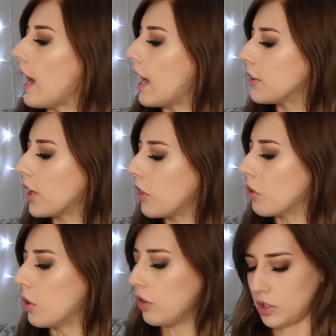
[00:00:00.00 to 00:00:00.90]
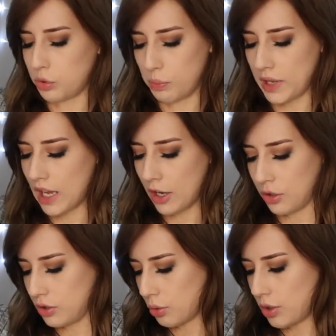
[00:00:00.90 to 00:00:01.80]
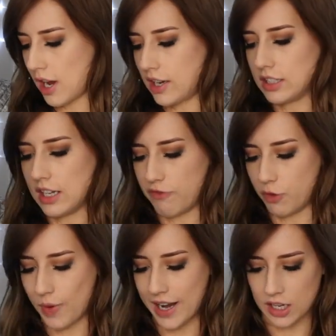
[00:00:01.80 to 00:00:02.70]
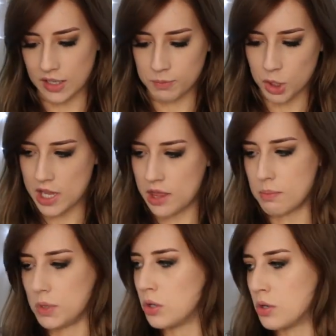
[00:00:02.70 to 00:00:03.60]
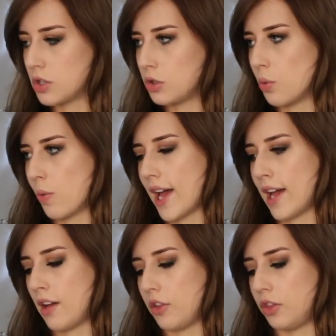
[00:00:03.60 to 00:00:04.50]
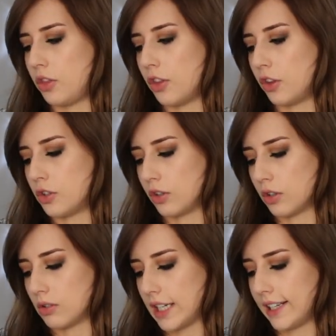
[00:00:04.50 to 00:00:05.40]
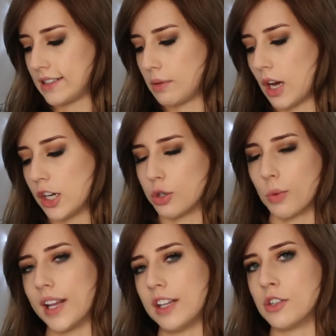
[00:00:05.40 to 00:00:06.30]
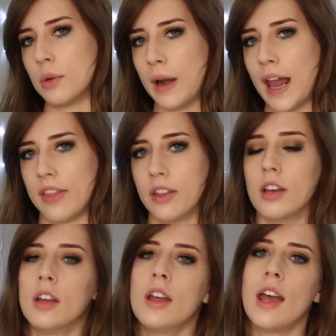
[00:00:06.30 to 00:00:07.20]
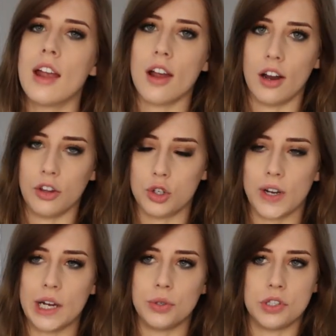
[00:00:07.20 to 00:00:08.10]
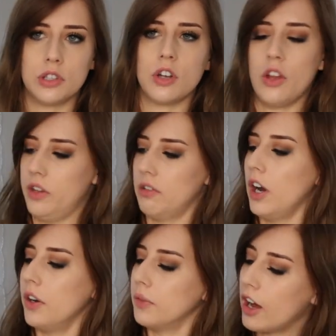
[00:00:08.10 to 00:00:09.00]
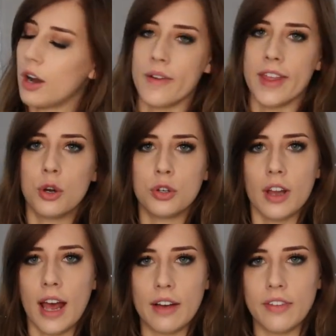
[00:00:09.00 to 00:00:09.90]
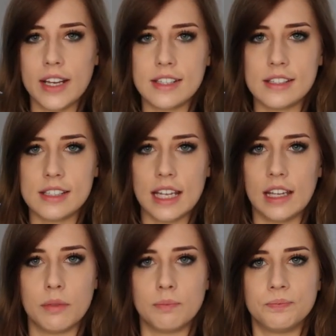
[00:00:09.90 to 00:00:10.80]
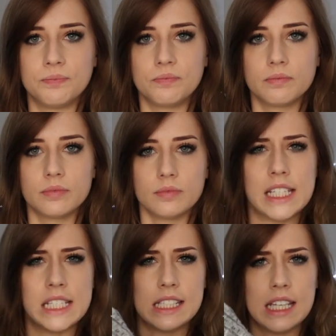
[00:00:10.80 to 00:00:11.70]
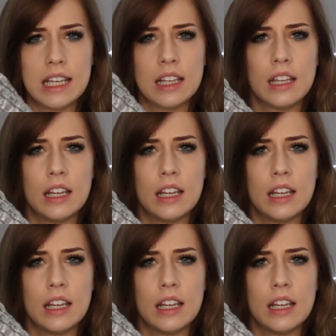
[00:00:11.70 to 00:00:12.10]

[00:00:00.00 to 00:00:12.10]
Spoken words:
And I thought this would be a good alternative for when I'm not in the mood to wear the dungarees. I just wanted some leather kind of trousers on their own. Oh, and they also have a seam. Can you see?